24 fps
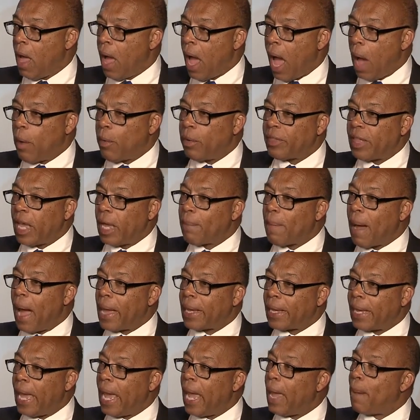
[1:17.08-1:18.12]
I want to thank my
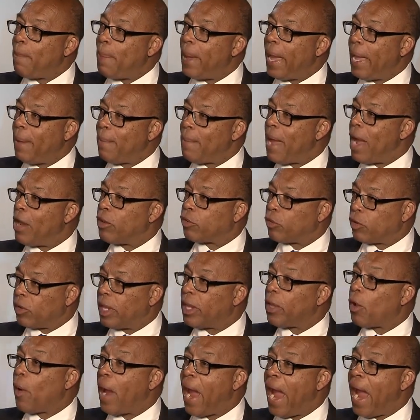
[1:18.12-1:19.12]
campaign manager, Leo